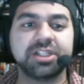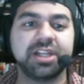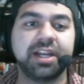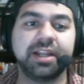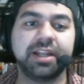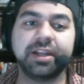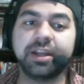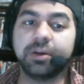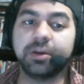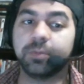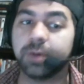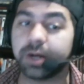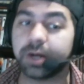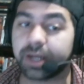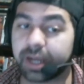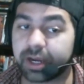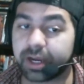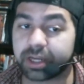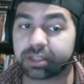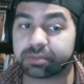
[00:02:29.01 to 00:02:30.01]
and it didn't
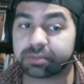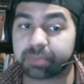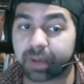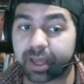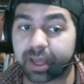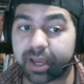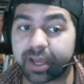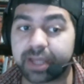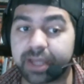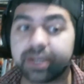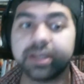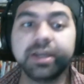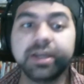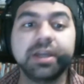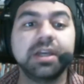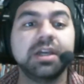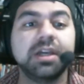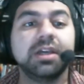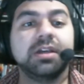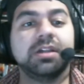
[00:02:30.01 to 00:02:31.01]
work out as planned.
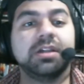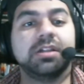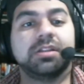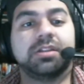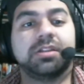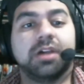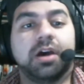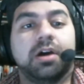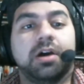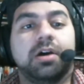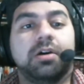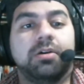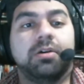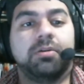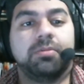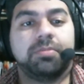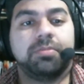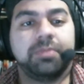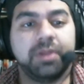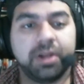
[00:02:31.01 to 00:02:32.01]

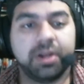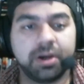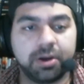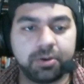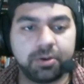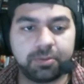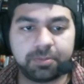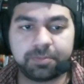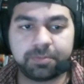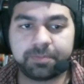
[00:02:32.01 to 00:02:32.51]
So, you know,